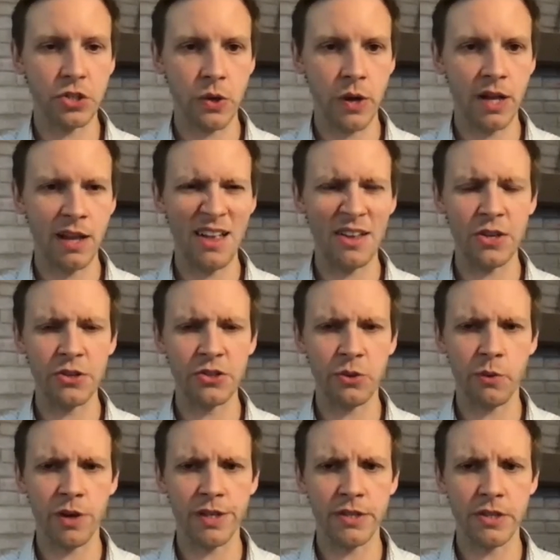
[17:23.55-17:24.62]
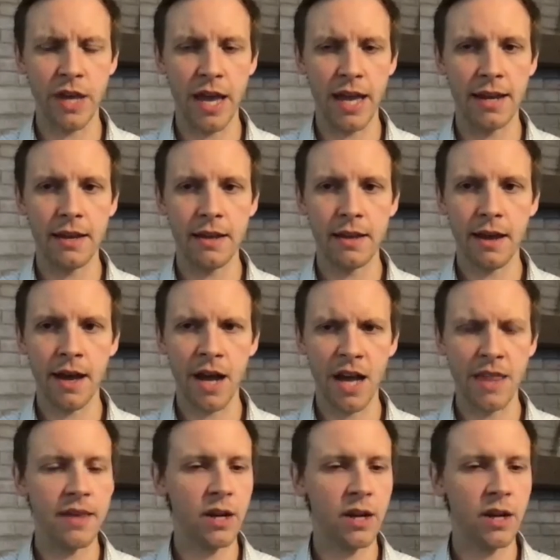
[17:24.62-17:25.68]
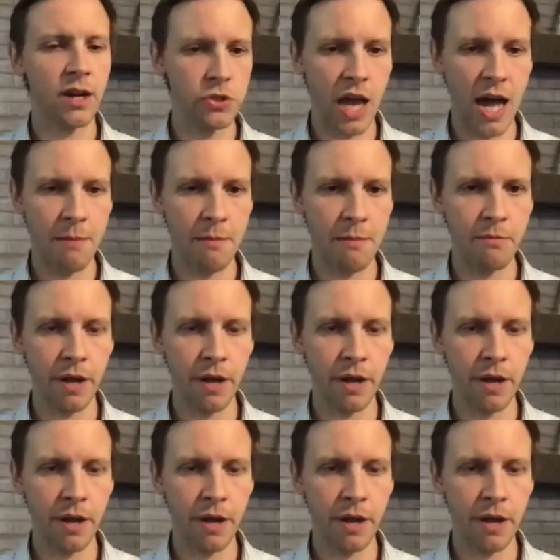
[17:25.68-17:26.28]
so I'll use the ones that I think are most common,